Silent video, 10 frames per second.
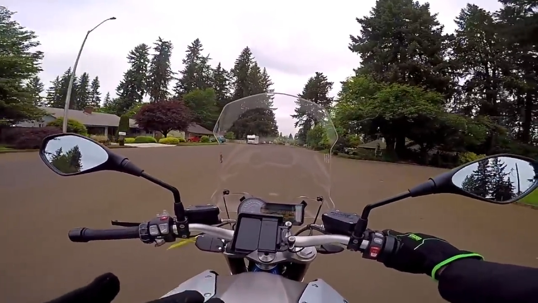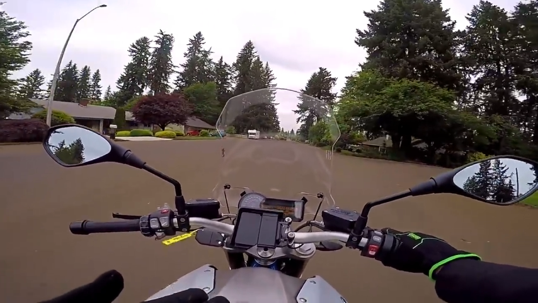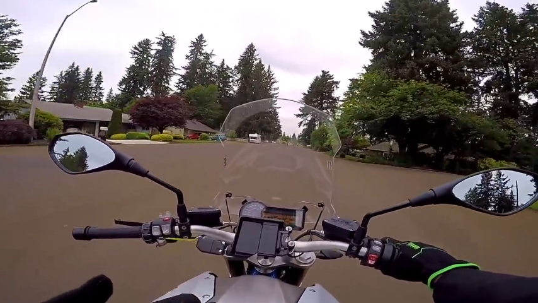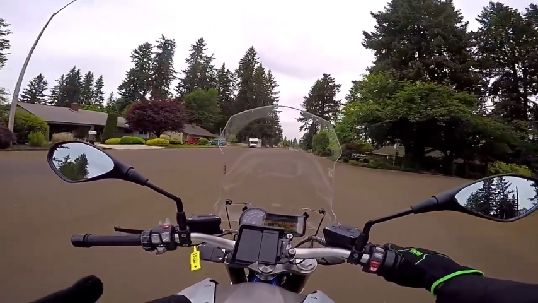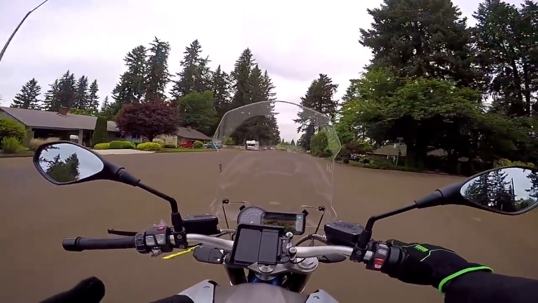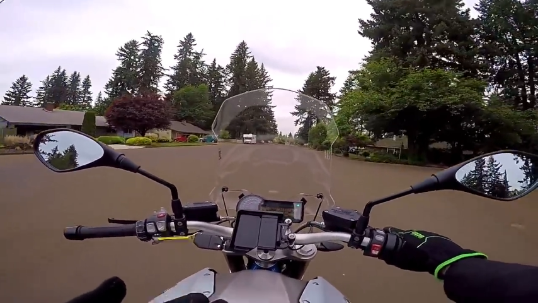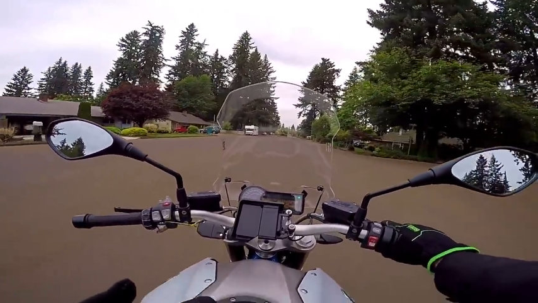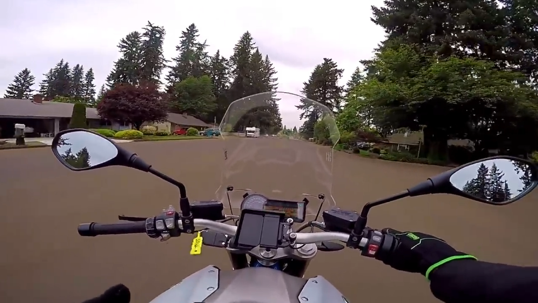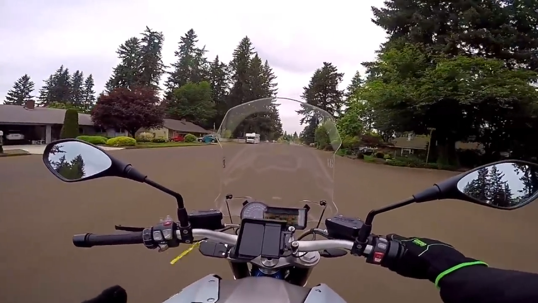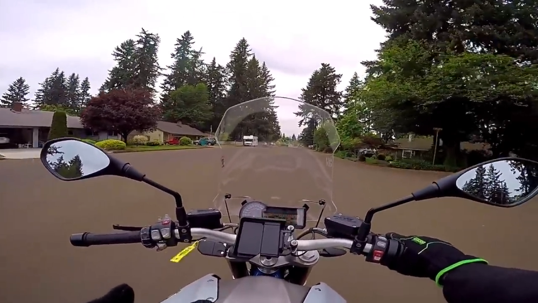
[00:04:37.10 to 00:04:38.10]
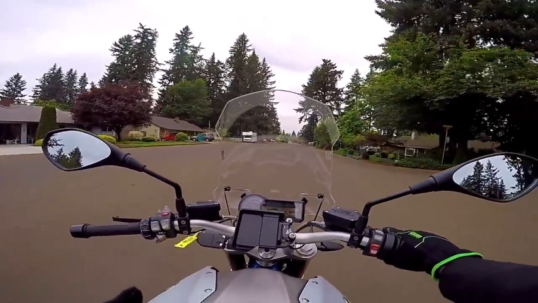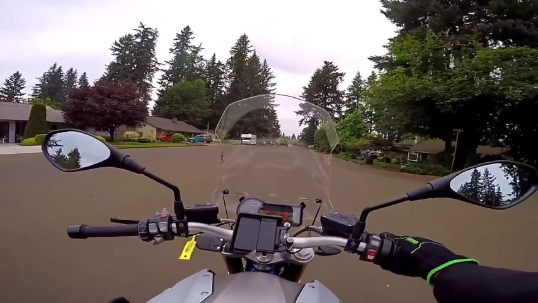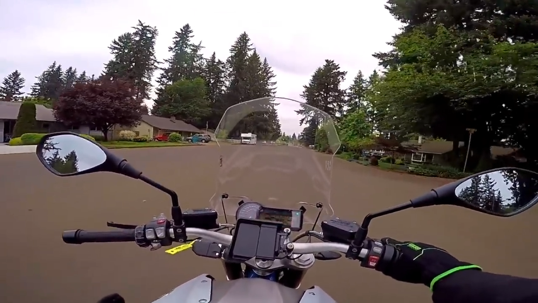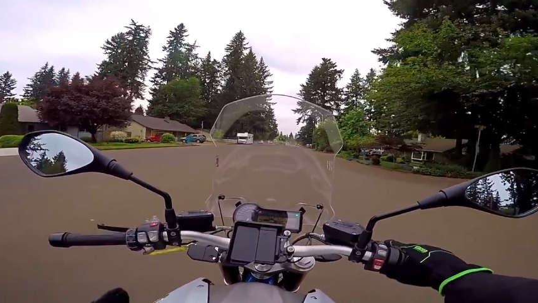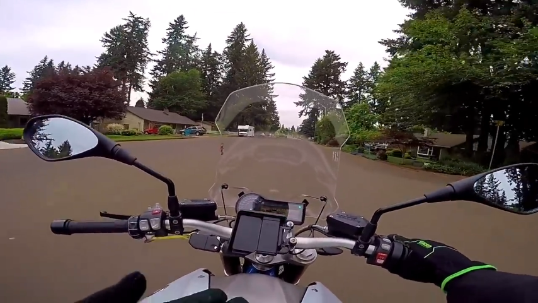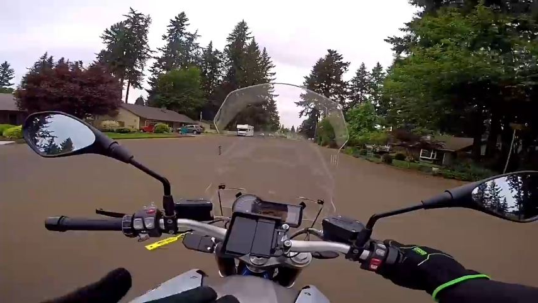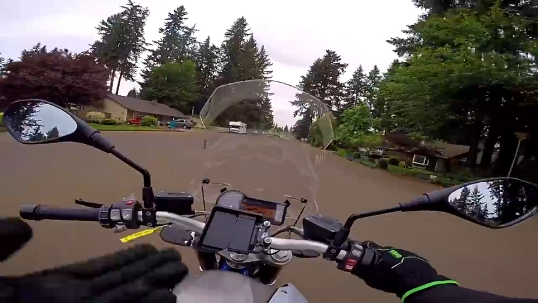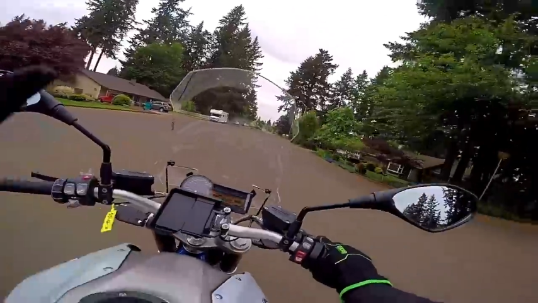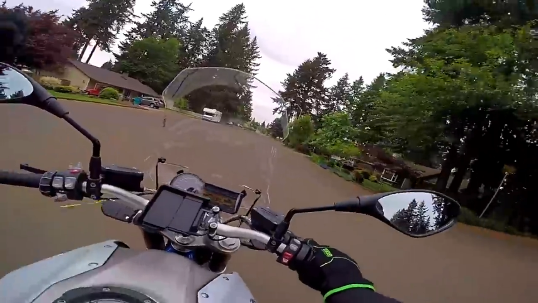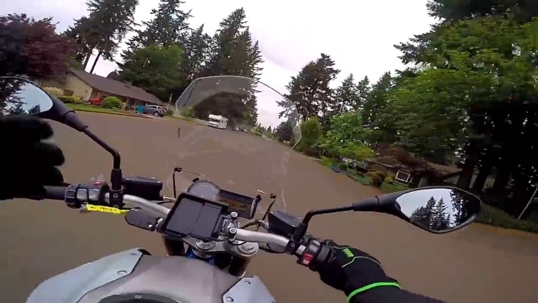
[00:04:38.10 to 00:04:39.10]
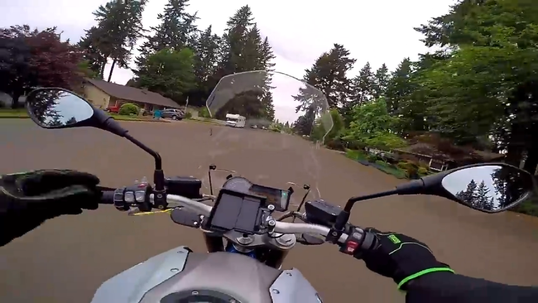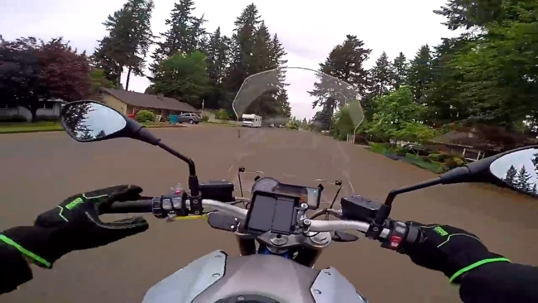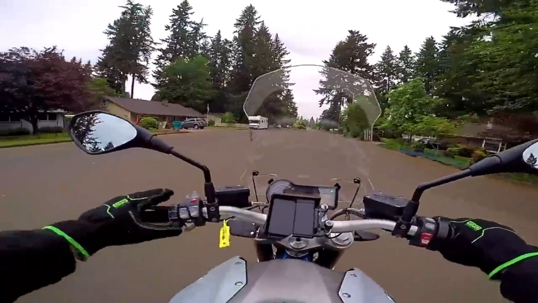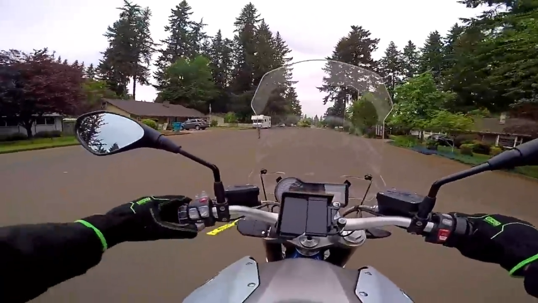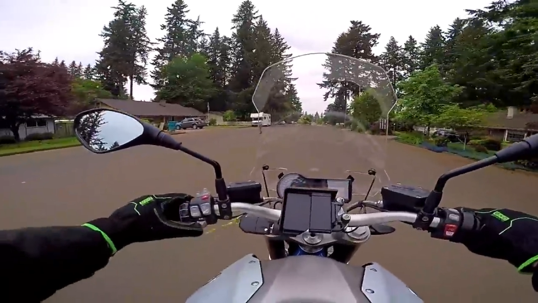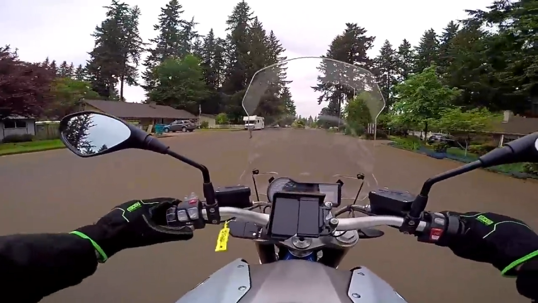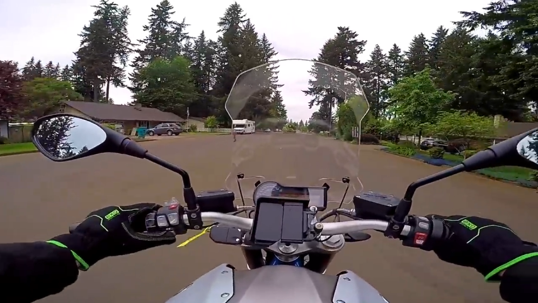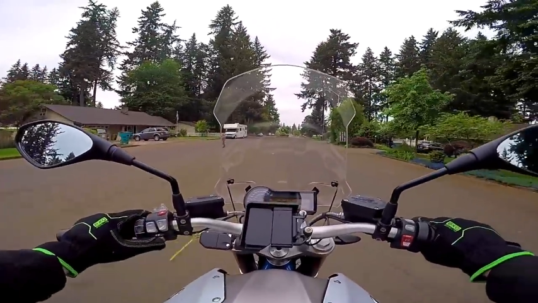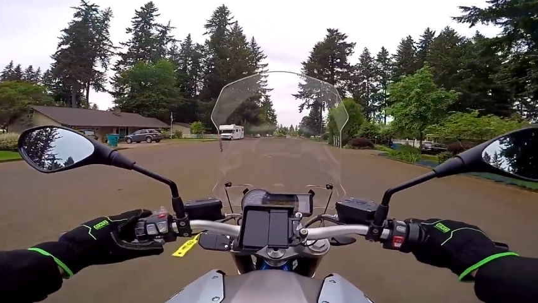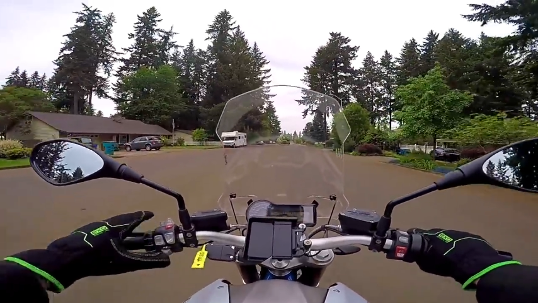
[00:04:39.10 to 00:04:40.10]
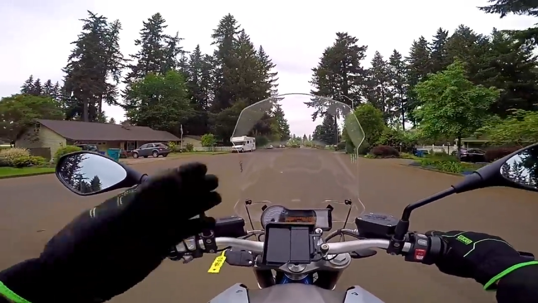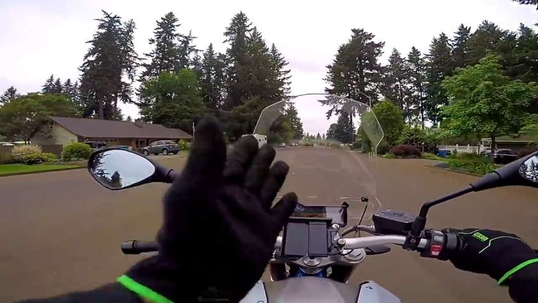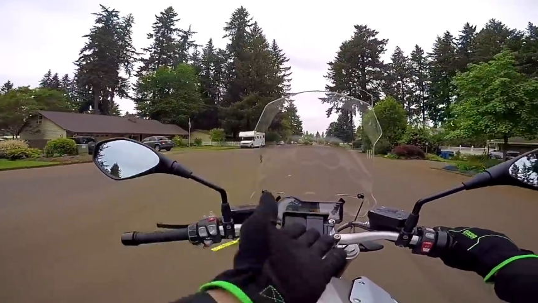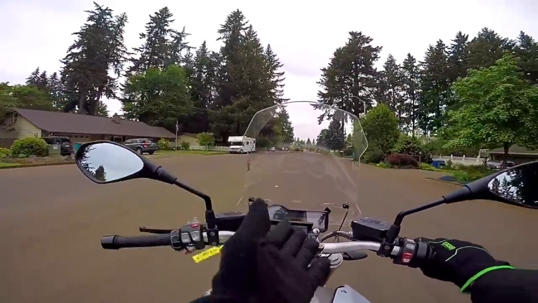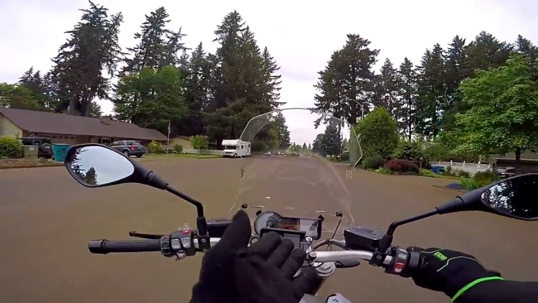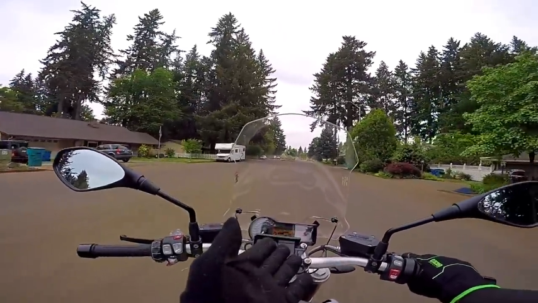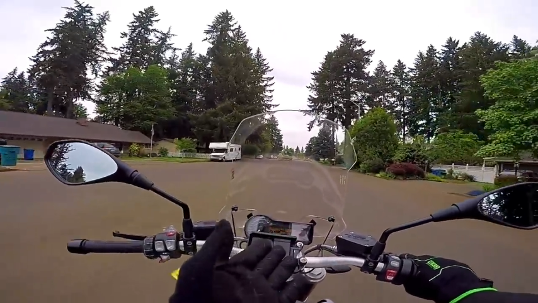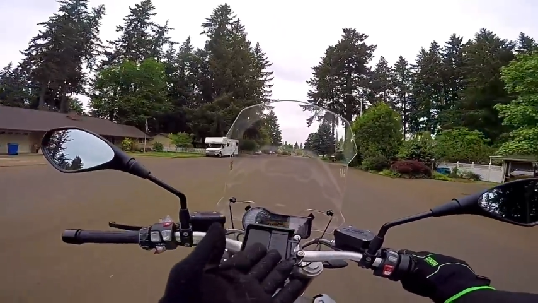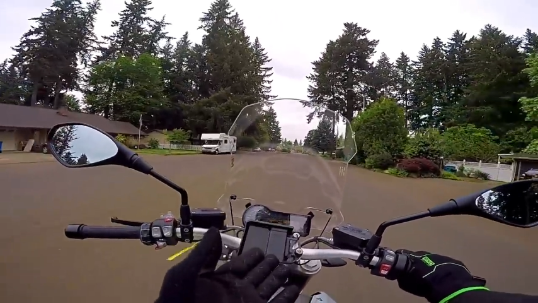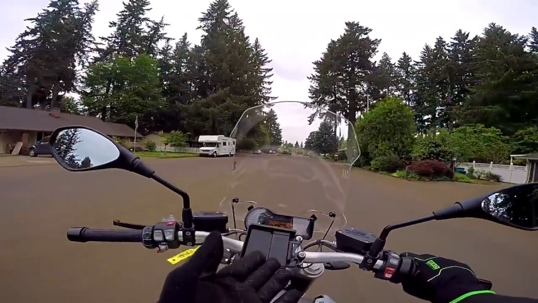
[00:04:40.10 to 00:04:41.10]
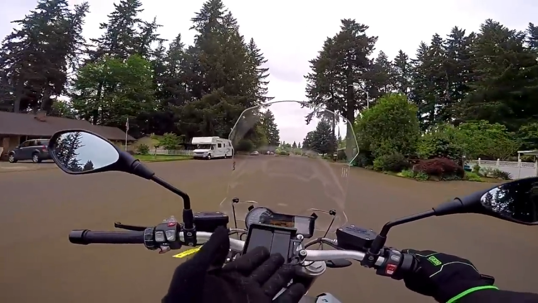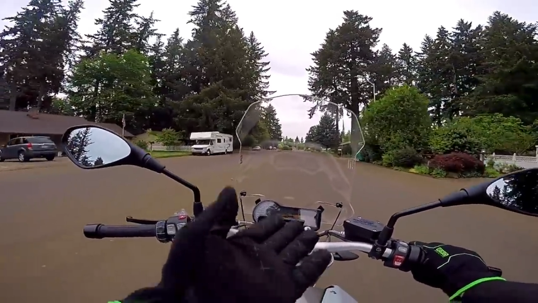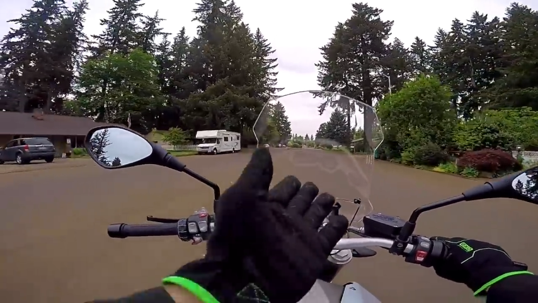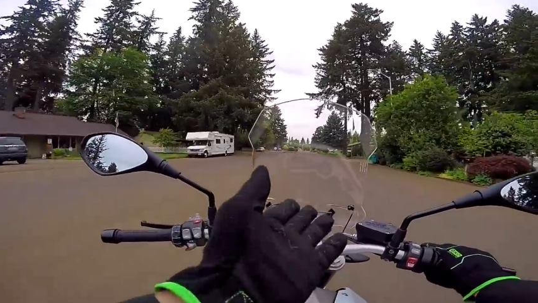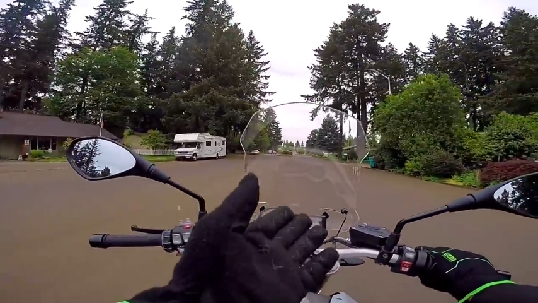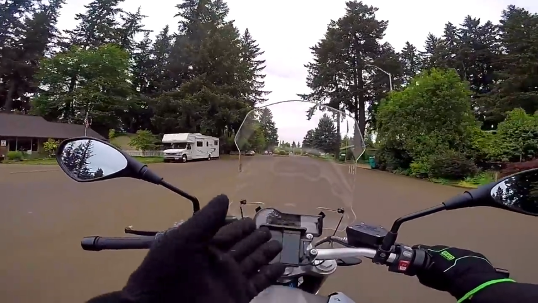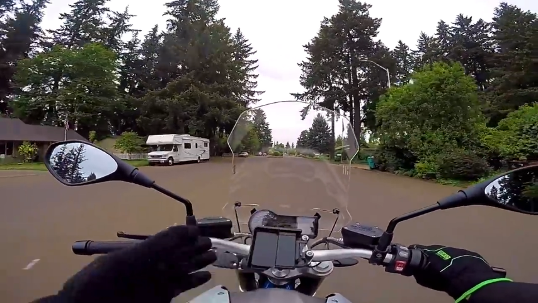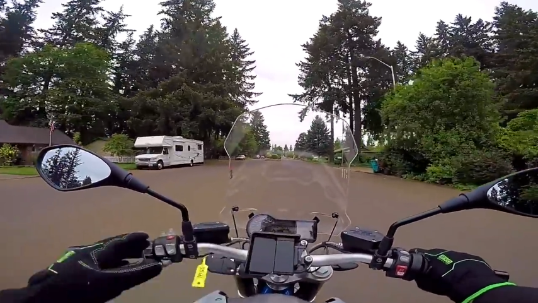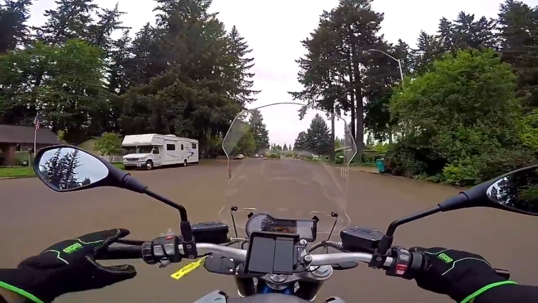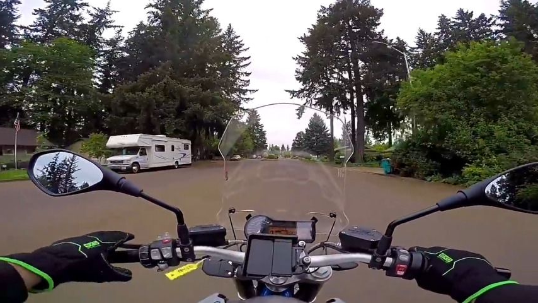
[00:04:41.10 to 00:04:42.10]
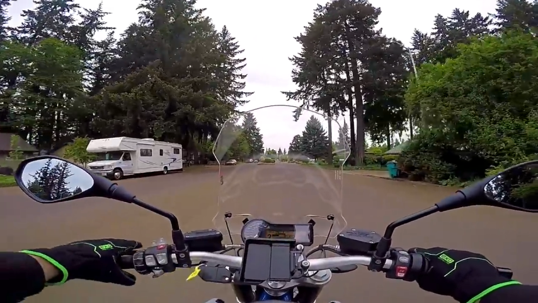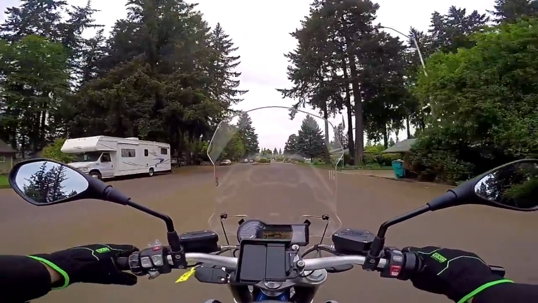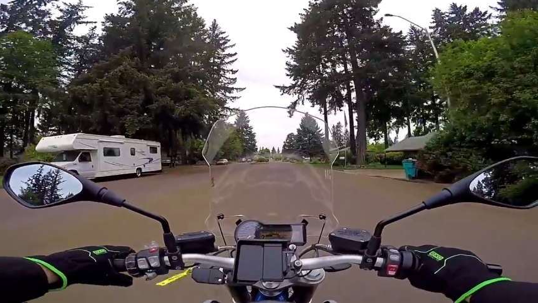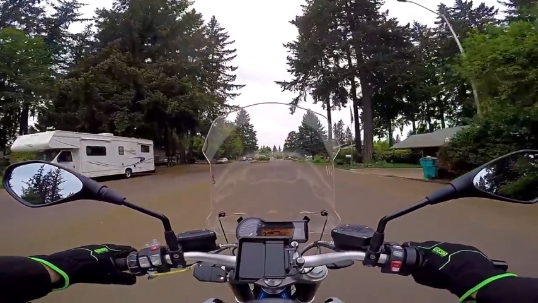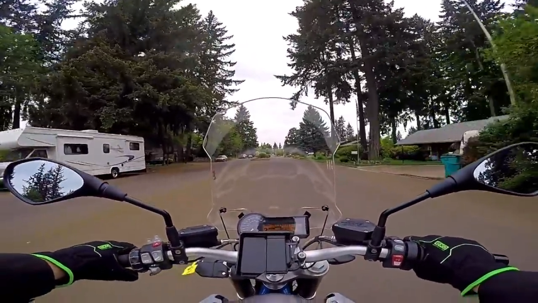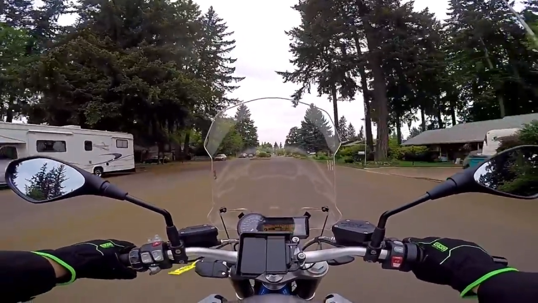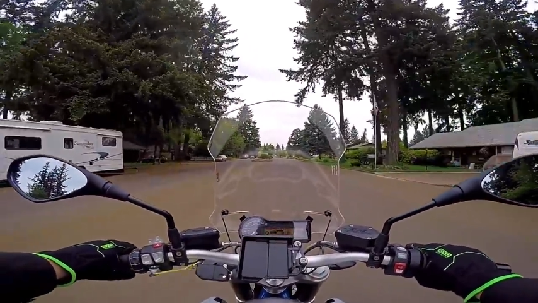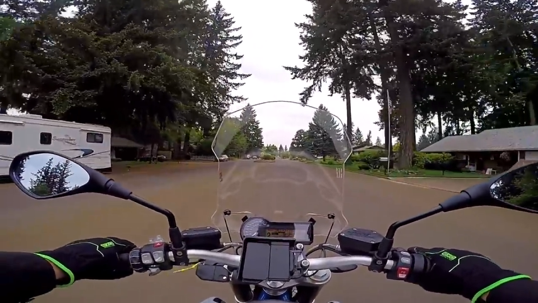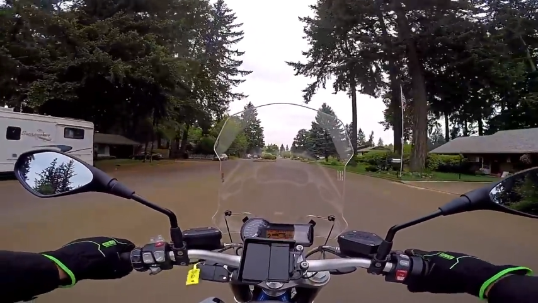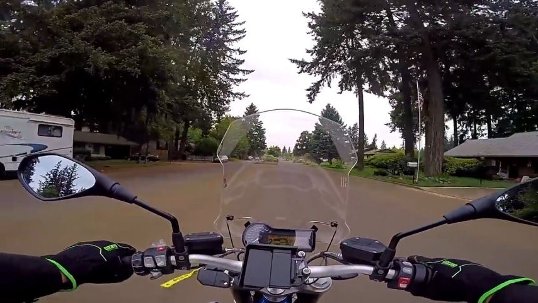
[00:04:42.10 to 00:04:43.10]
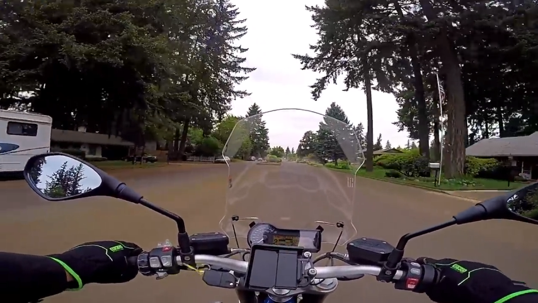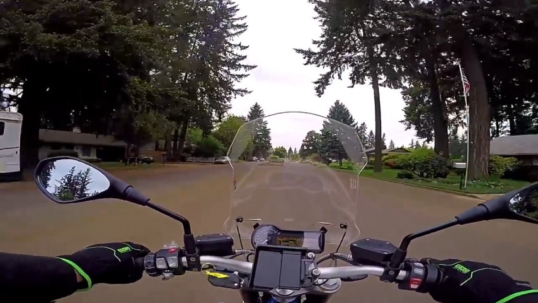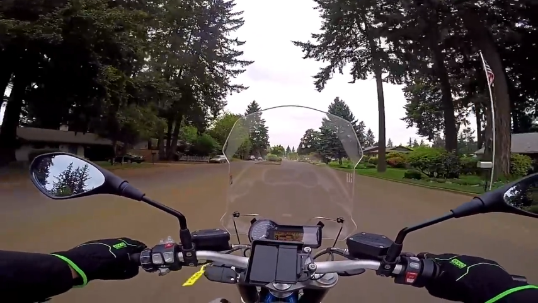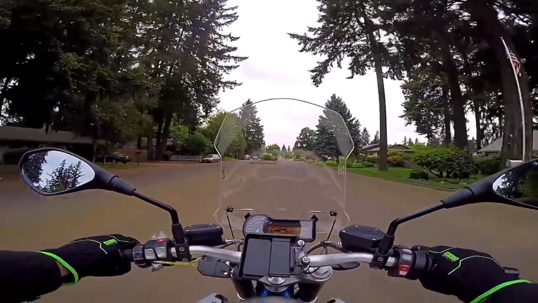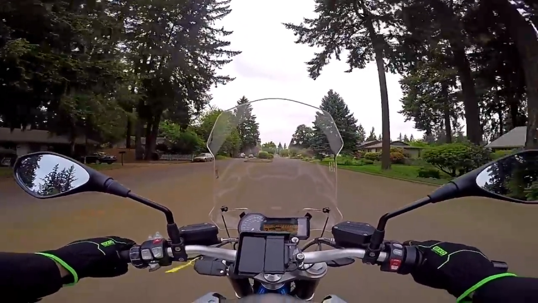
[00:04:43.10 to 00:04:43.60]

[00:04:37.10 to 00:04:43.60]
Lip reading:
[unreadable: no face in view]